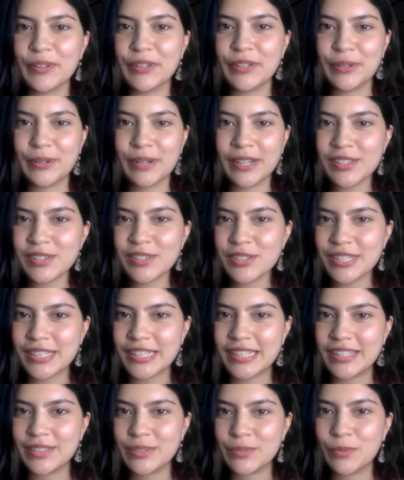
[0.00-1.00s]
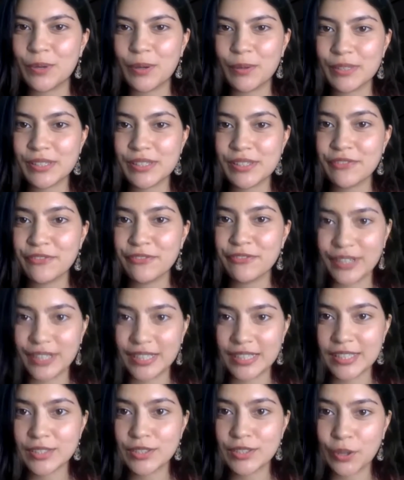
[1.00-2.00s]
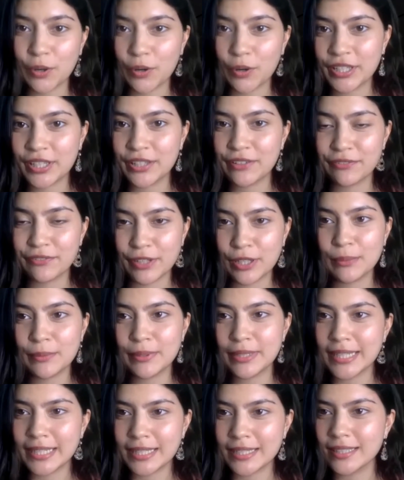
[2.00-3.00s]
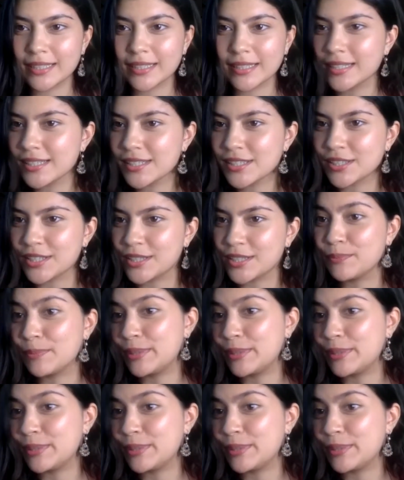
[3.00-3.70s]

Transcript: The question is, what was the first talkie film in Indian history?